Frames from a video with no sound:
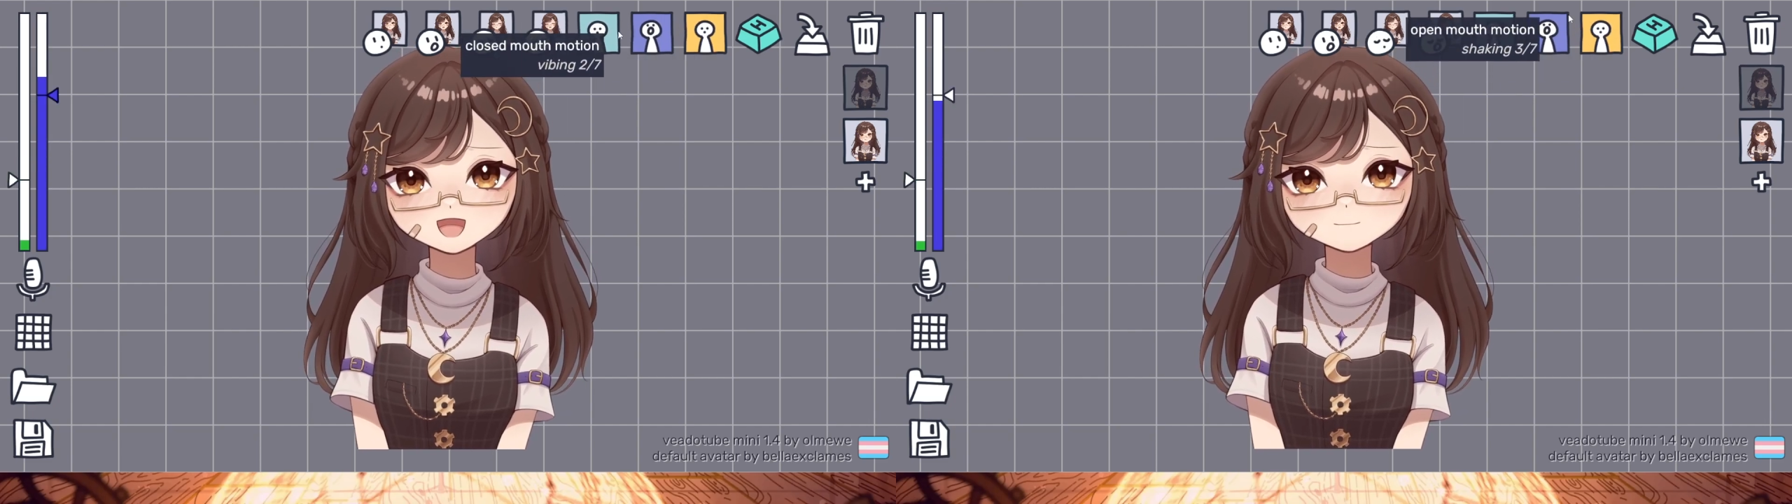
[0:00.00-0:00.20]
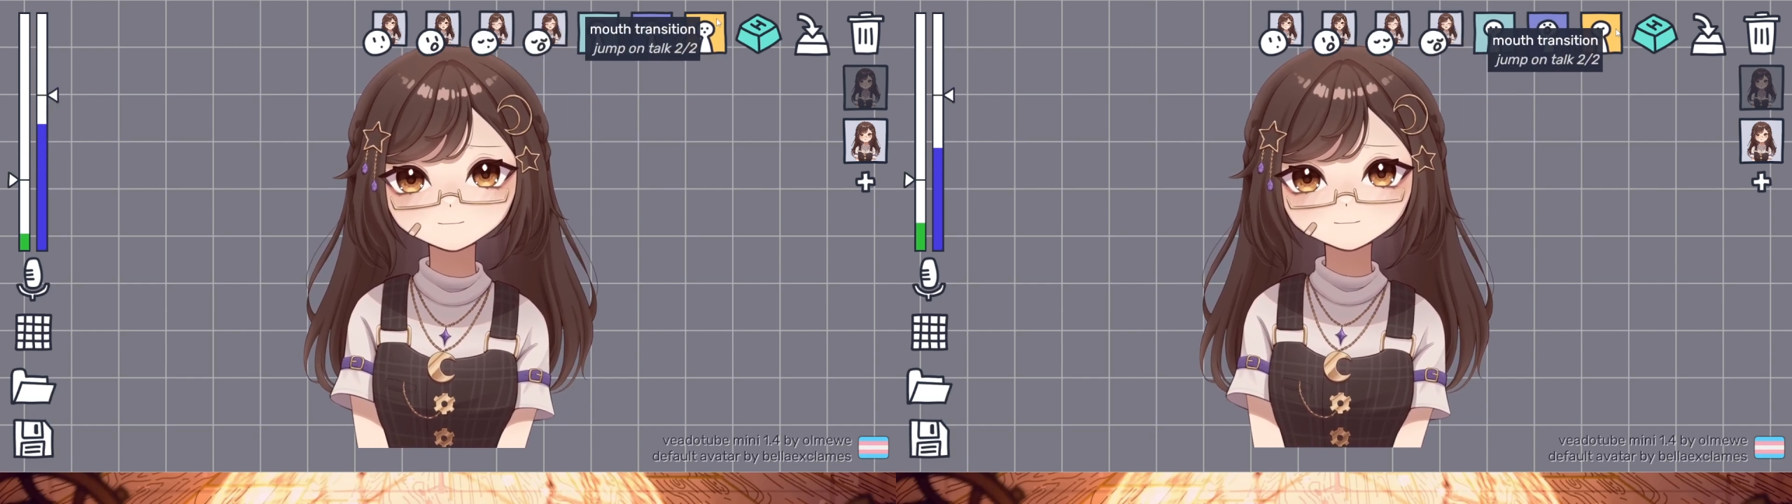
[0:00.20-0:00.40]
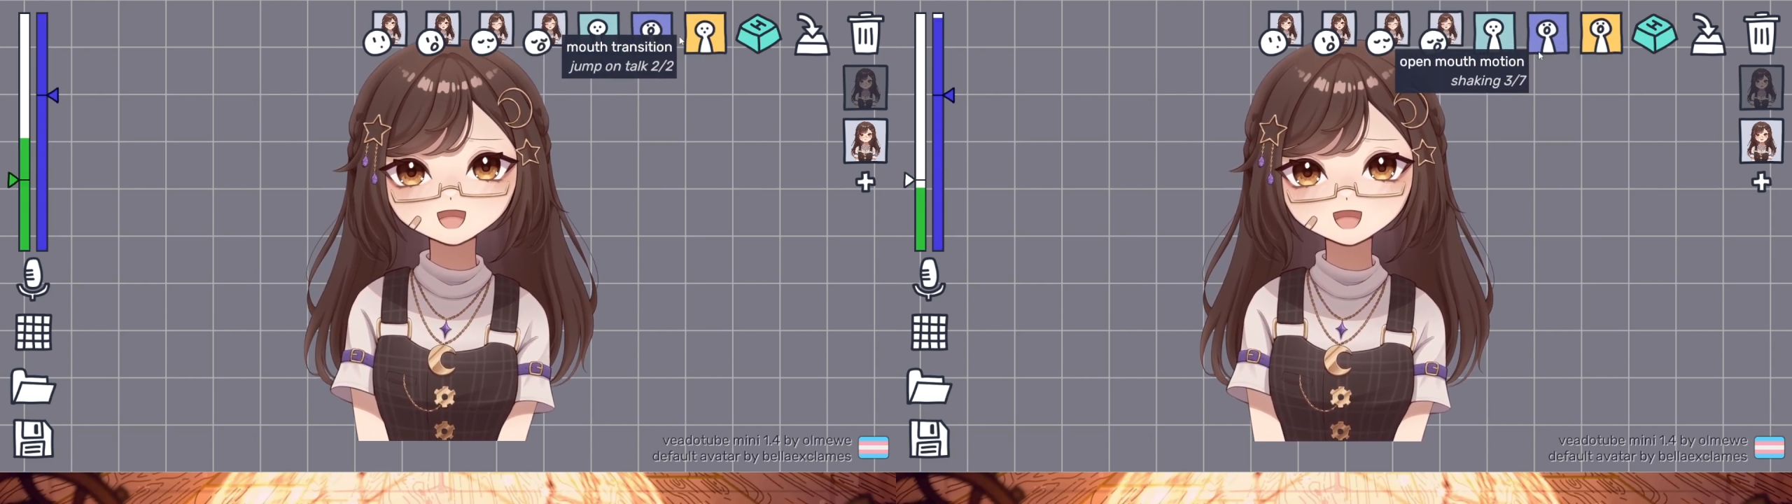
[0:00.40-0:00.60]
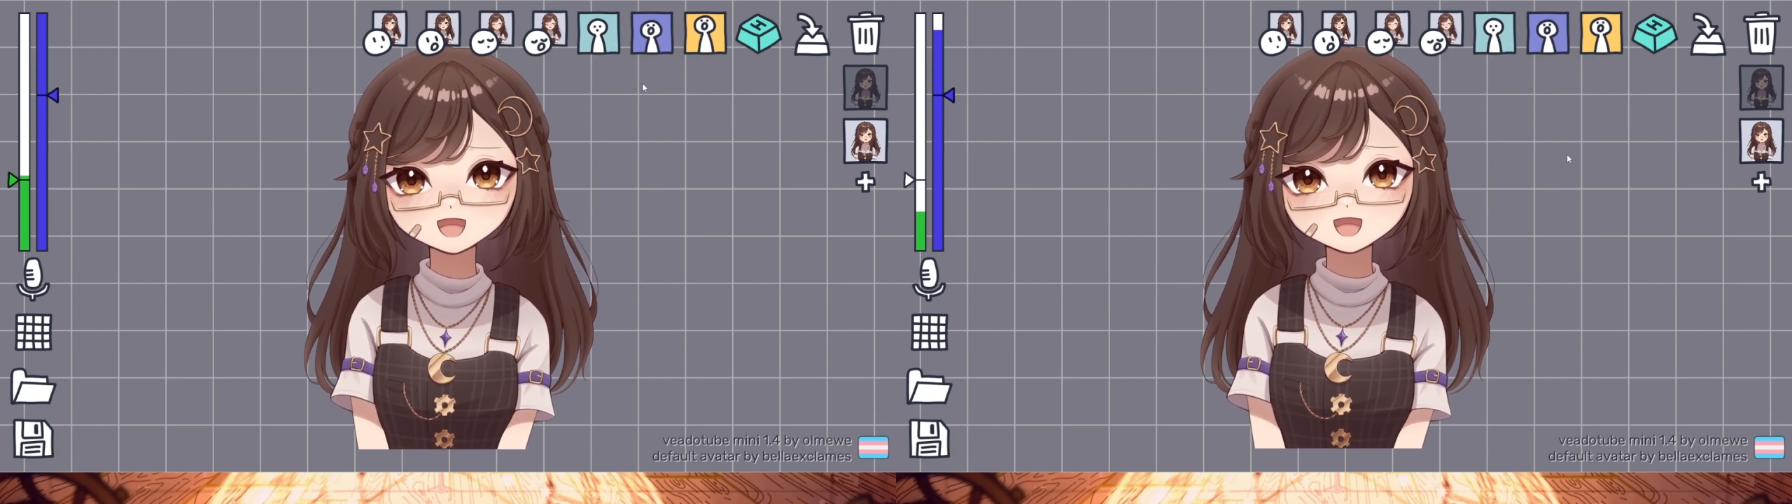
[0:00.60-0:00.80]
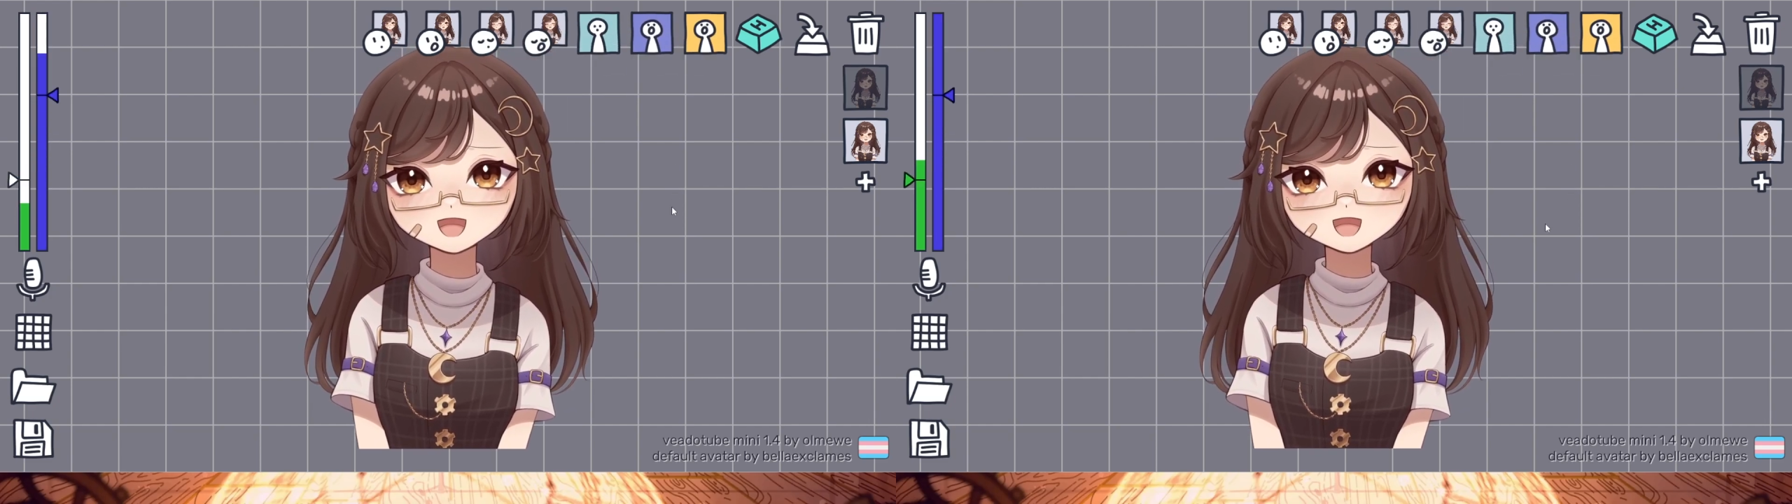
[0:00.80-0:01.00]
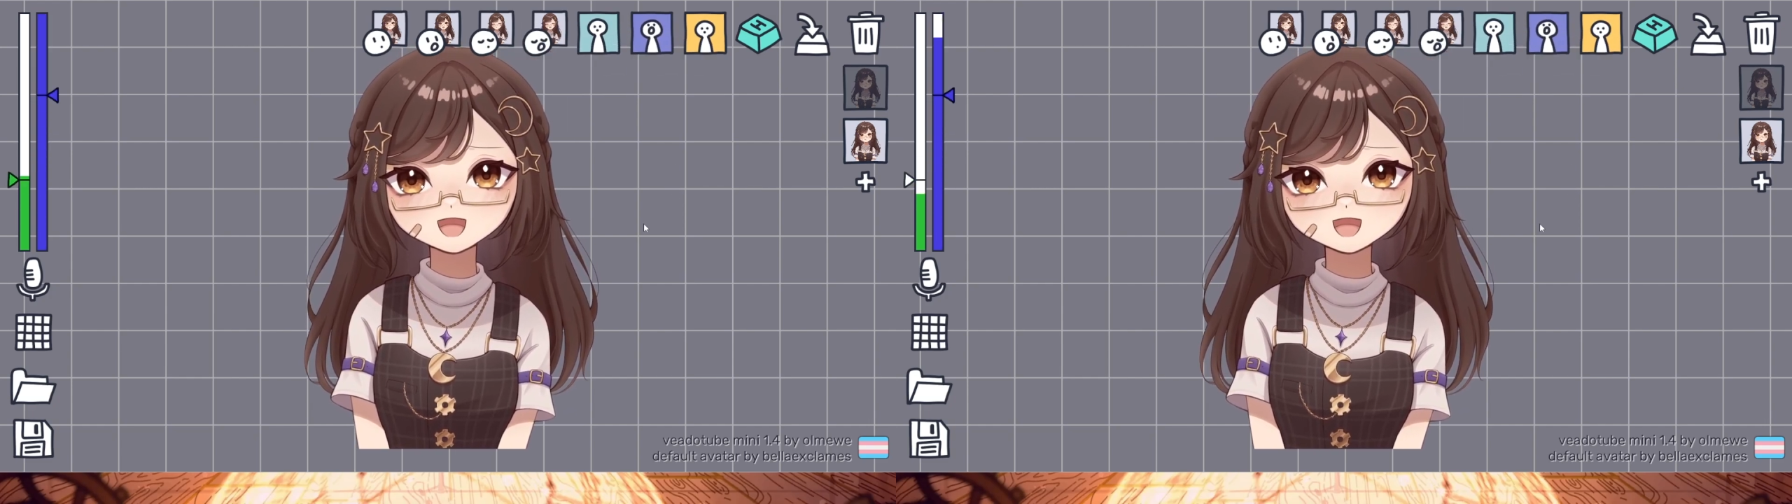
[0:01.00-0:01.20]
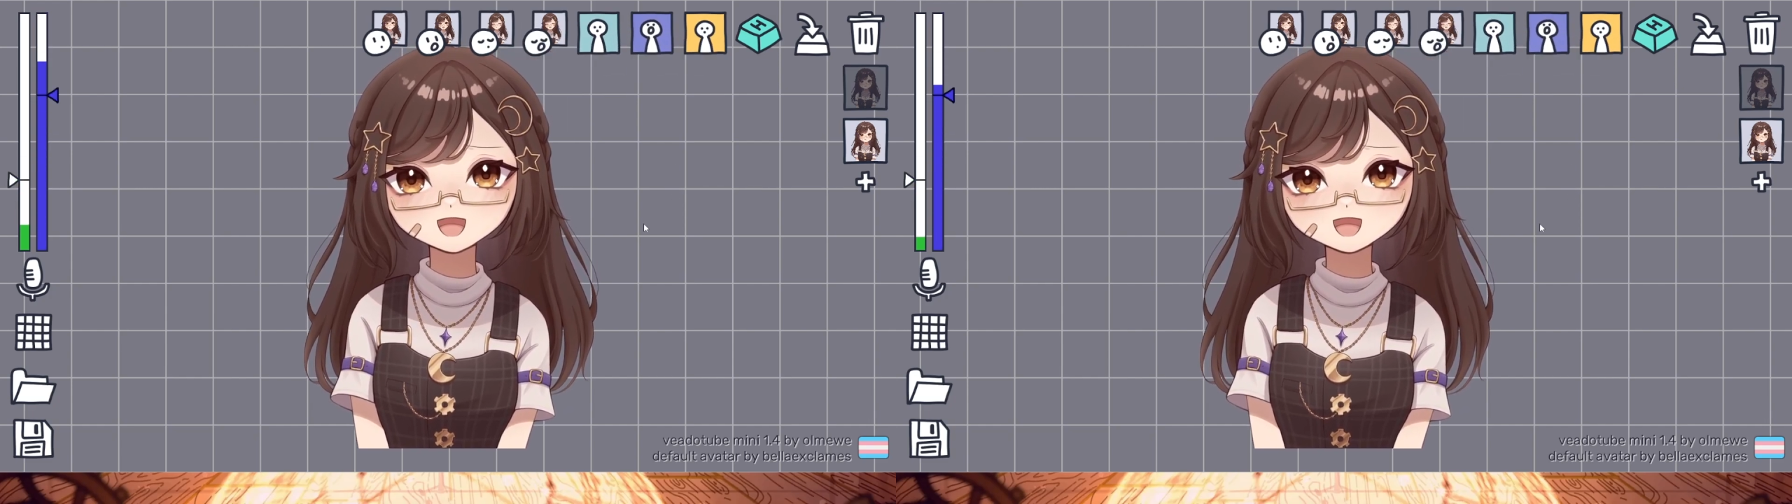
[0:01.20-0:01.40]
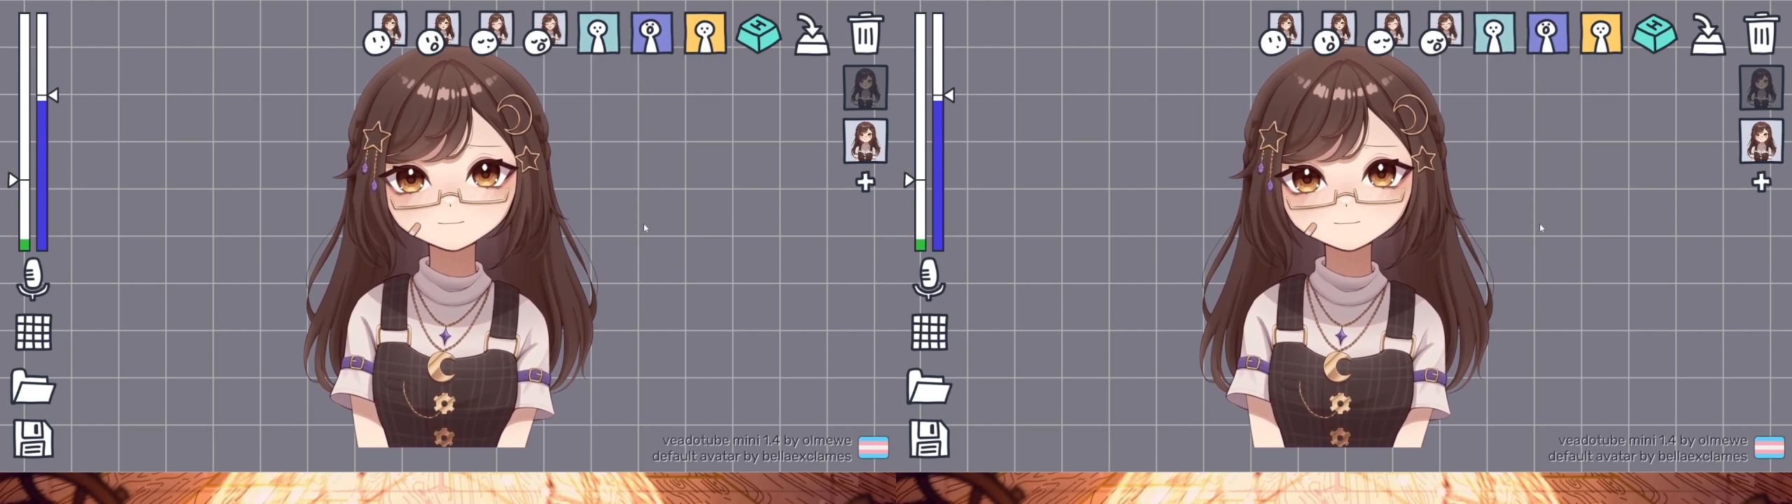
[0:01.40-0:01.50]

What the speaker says: So these pictures,